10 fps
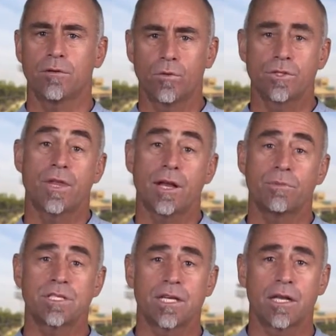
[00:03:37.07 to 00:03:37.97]
or to that
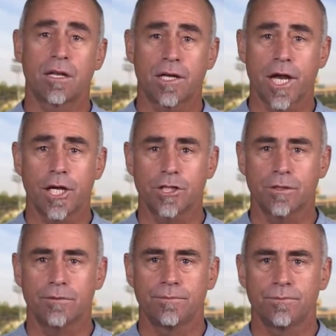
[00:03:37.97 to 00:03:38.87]
particular occasion.